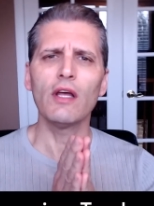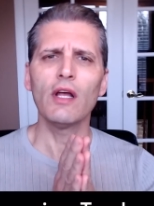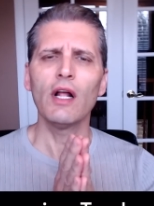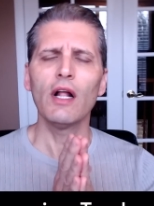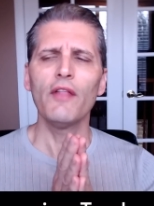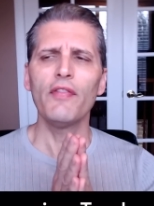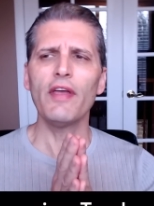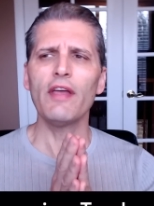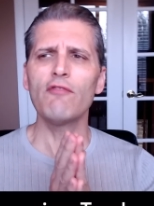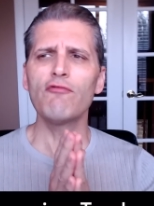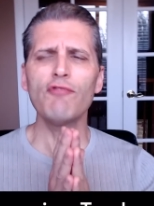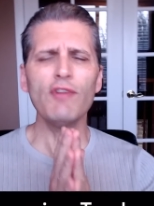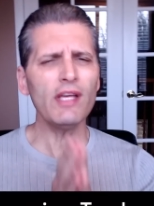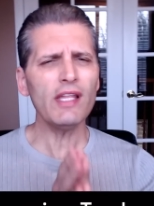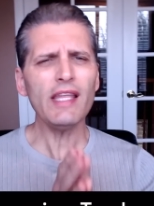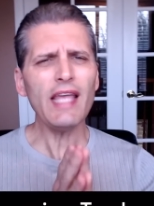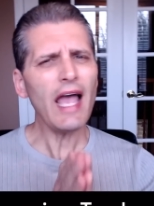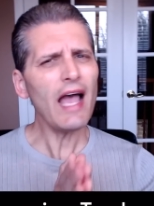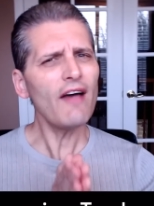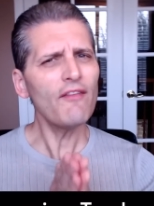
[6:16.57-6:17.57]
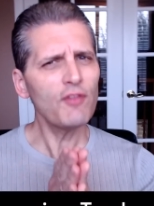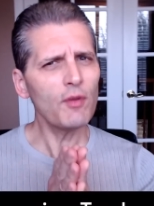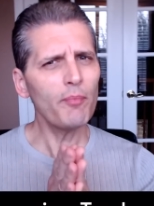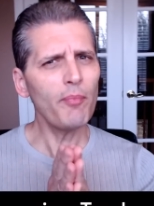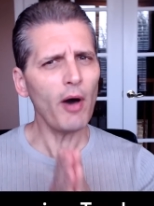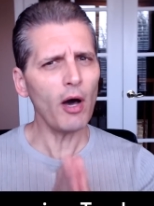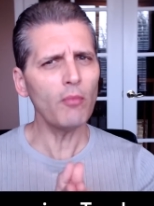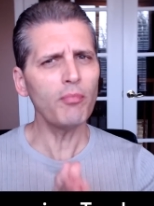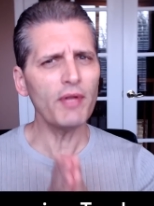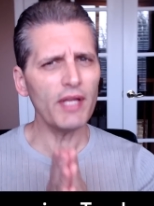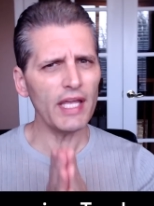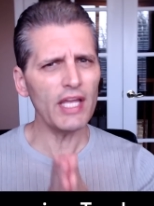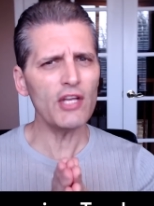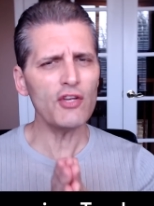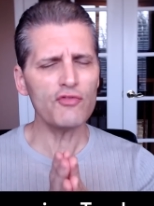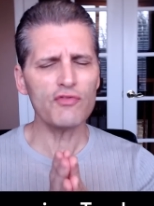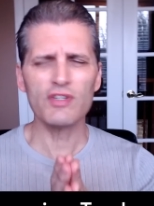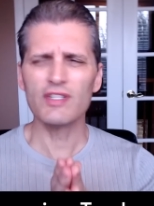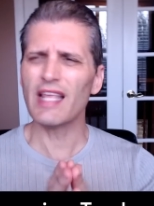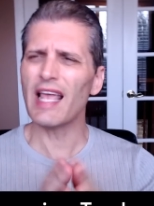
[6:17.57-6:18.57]
They really have the public
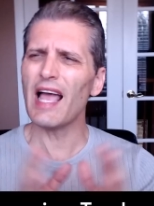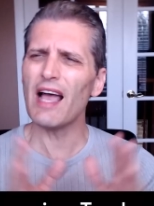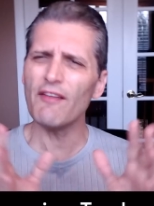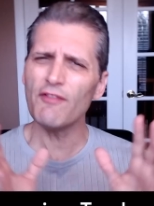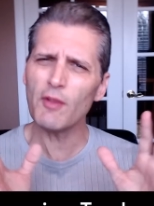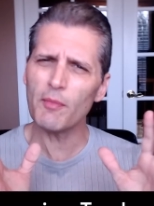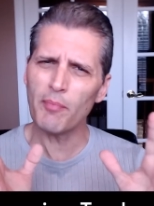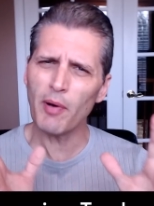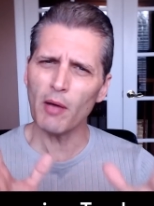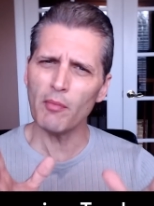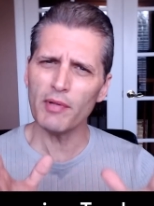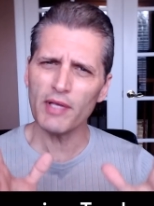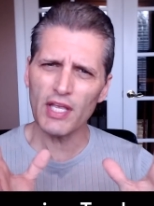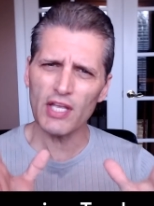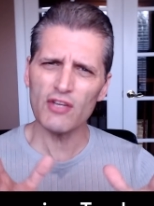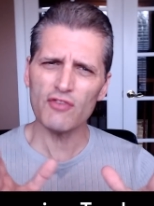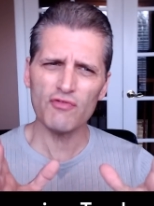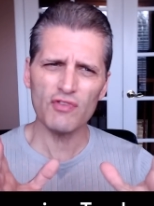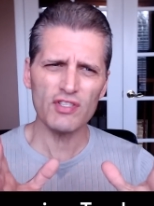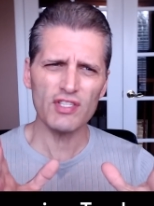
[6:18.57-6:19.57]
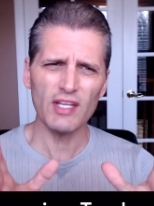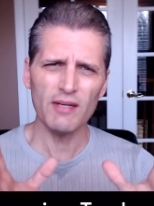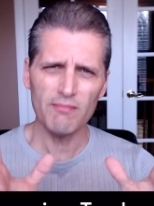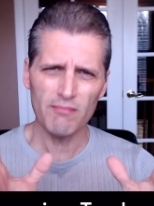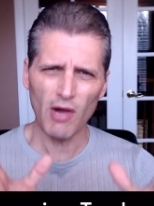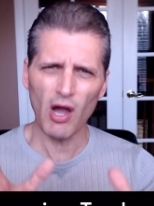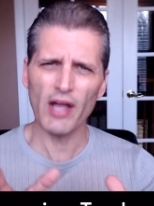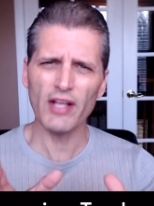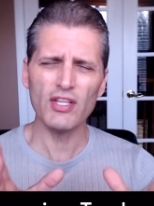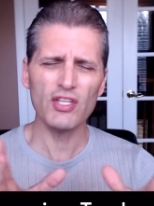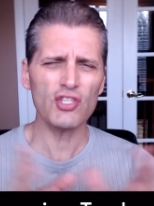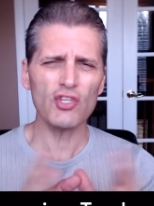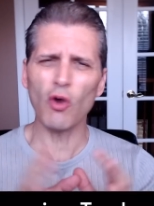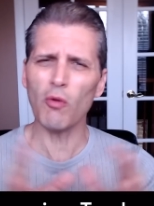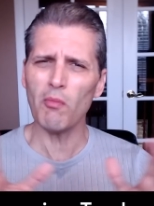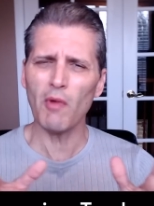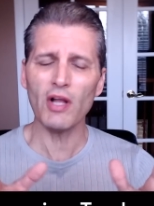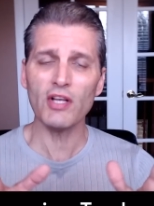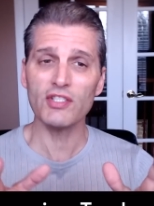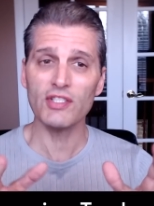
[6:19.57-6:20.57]
interest. They have the public interest in mind so
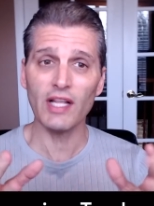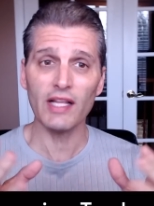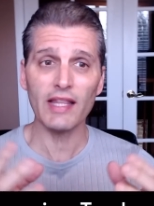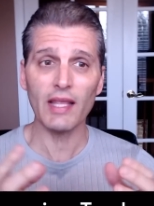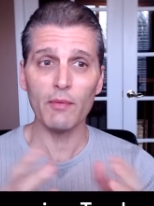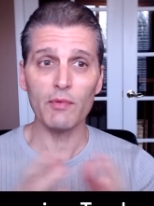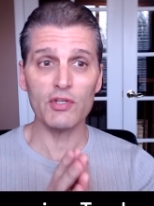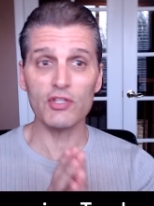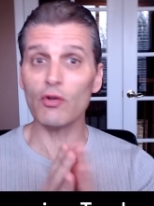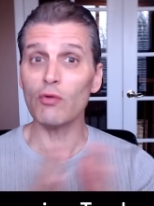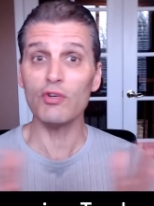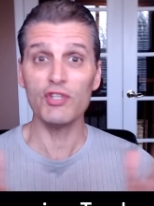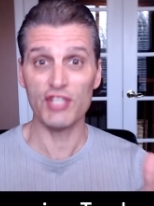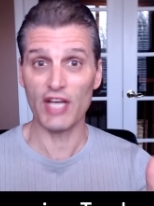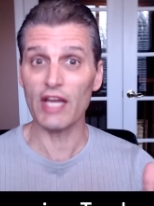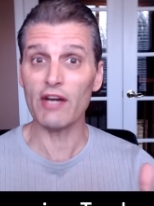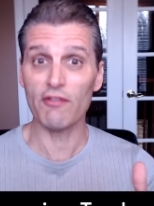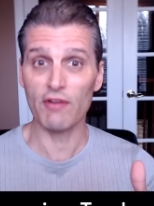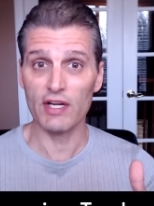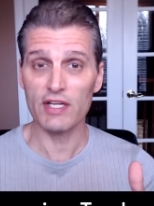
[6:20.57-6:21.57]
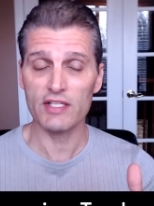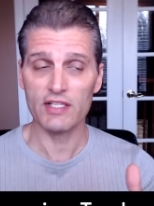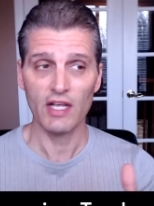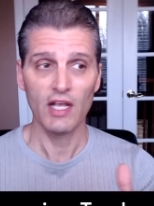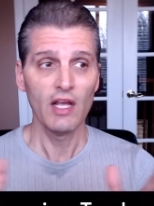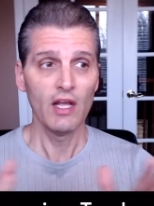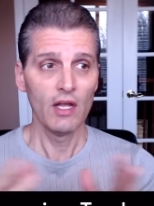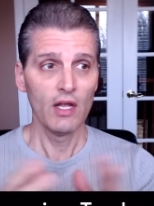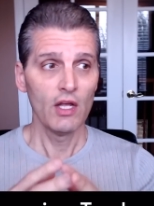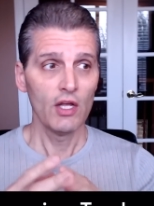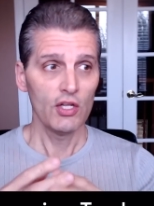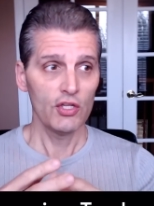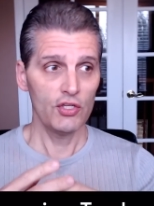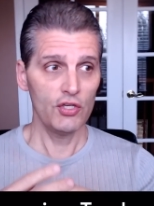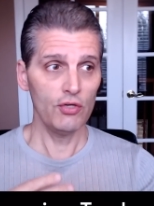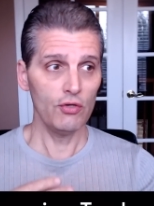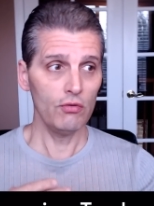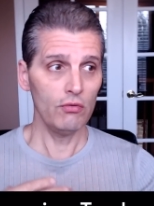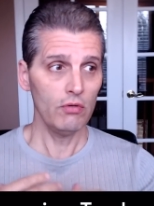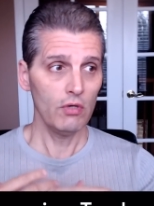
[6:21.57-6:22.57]
much that they were so generous
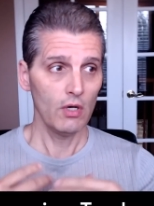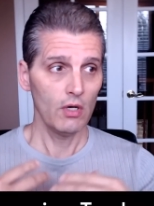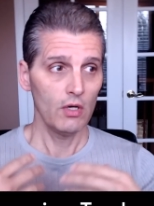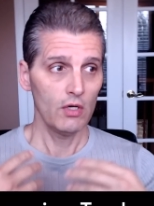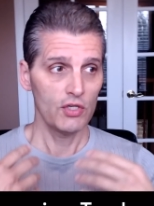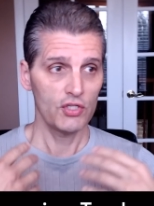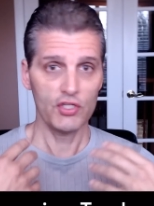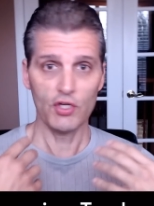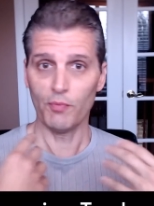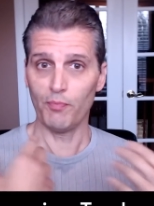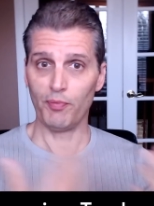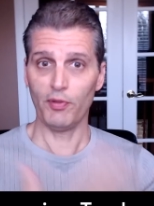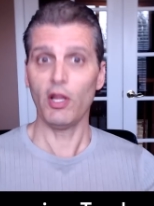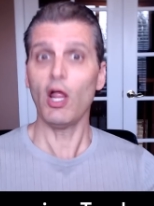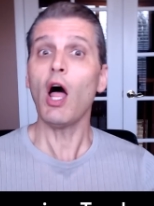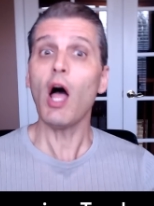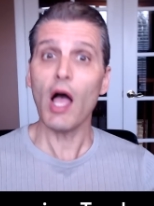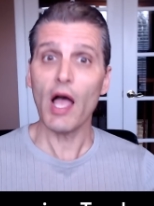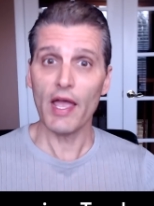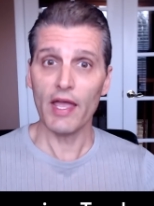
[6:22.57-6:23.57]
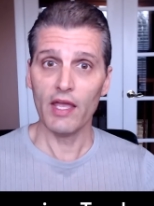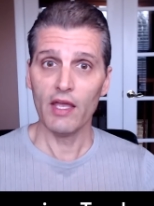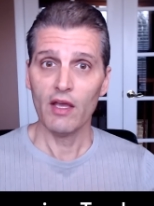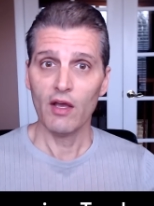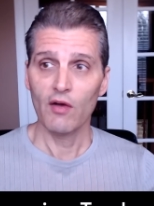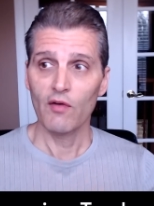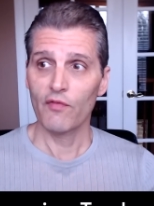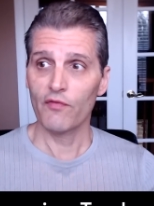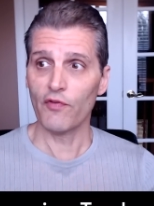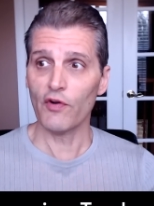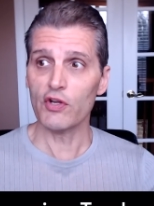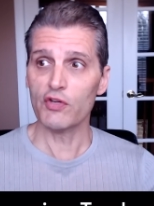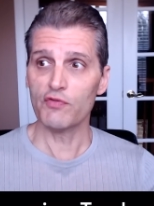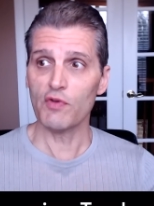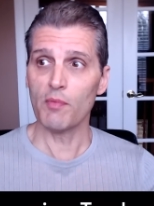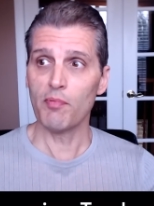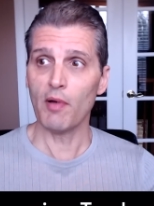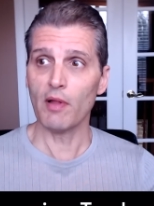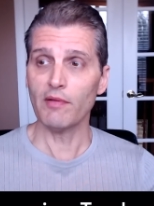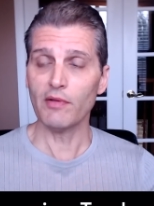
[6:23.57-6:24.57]
to supply First
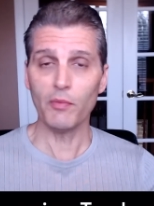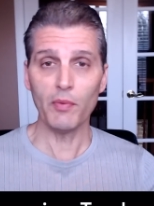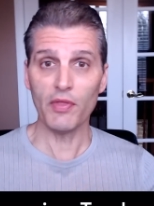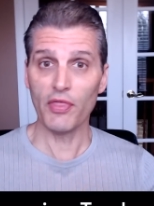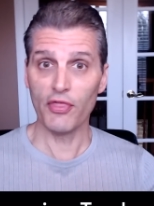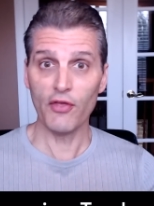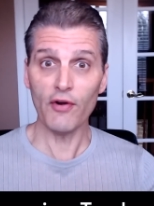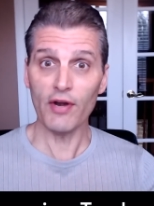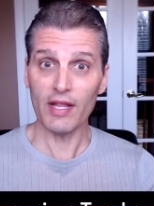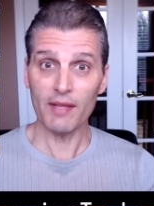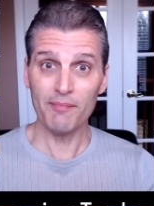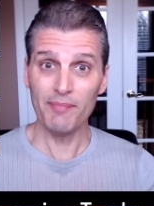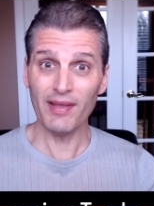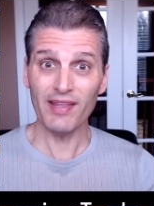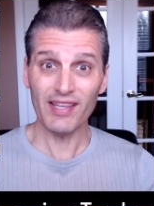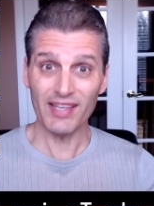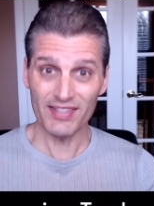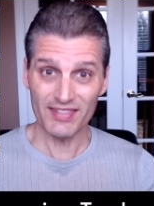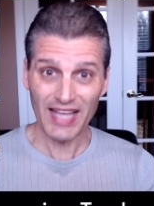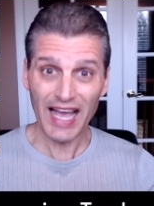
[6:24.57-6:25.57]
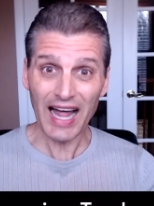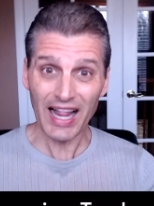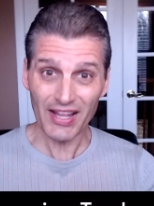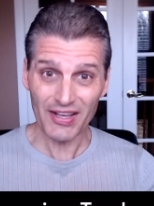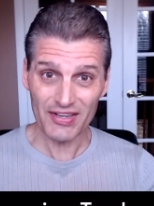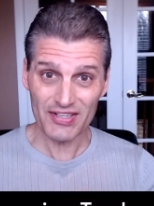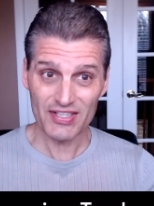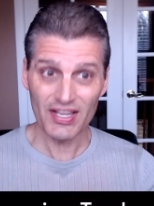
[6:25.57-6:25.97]
Republic with thirty billion dollars.